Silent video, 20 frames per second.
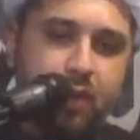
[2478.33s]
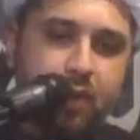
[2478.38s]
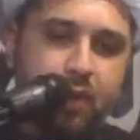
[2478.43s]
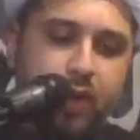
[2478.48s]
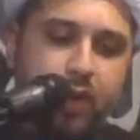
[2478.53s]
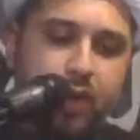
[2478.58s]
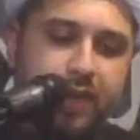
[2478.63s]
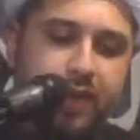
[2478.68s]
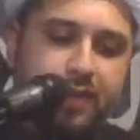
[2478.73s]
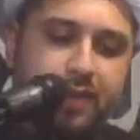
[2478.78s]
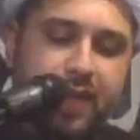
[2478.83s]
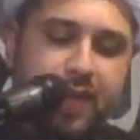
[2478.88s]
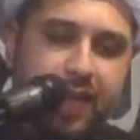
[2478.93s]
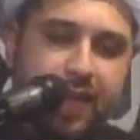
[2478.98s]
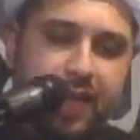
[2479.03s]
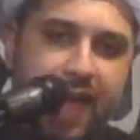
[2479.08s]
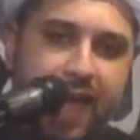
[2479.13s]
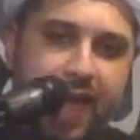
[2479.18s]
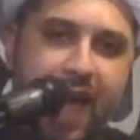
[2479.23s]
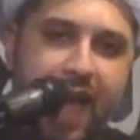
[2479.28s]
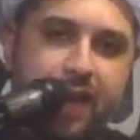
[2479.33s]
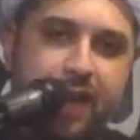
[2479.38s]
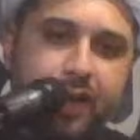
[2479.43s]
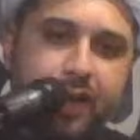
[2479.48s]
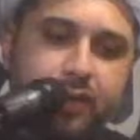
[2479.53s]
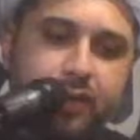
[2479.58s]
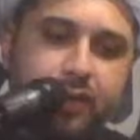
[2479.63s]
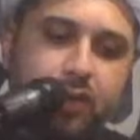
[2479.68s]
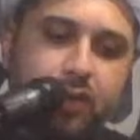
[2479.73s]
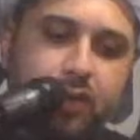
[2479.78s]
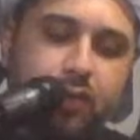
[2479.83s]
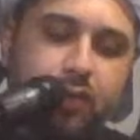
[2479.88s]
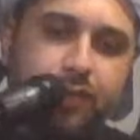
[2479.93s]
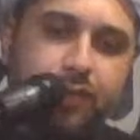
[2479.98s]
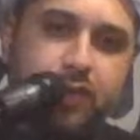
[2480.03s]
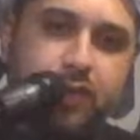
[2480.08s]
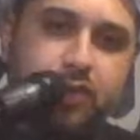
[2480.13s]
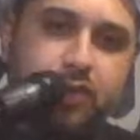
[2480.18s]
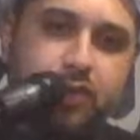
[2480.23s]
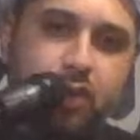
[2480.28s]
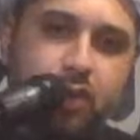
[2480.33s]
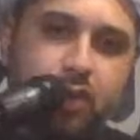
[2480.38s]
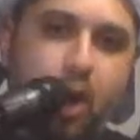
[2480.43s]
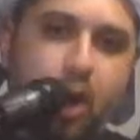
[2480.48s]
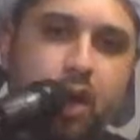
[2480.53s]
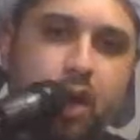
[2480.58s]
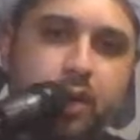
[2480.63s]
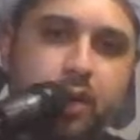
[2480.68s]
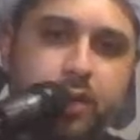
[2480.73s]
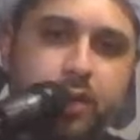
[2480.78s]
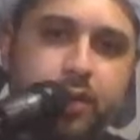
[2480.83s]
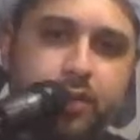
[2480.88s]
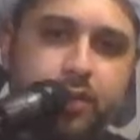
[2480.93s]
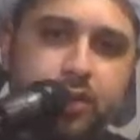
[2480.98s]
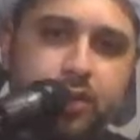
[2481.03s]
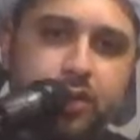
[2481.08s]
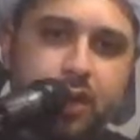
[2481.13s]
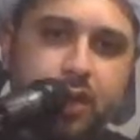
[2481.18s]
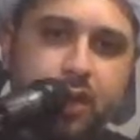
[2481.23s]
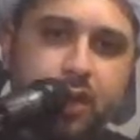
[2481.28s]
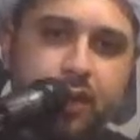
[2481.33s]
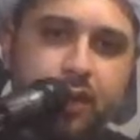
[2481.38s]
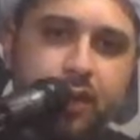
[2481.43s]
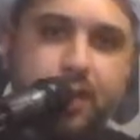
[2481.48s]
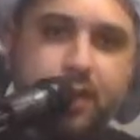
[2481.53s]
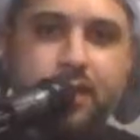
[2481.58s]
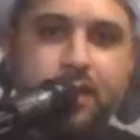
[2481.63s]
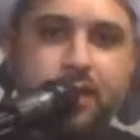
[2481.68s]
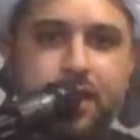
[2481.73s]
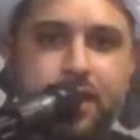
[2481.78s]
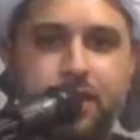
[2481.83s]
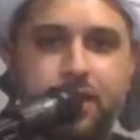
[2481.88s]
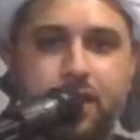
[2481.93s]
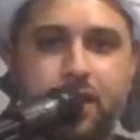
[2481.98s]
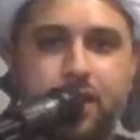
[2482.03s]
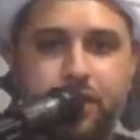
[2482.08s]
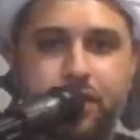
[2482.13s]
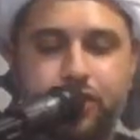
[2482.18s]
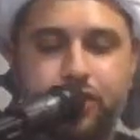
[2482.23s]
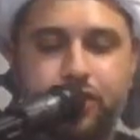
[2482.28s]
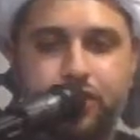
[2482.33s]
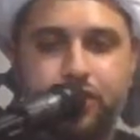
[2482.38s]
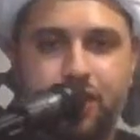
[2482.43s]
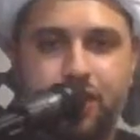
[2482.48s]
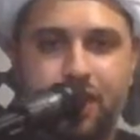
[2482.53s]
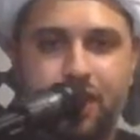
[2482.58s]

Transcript: Look at the character of the scholars that he nourished.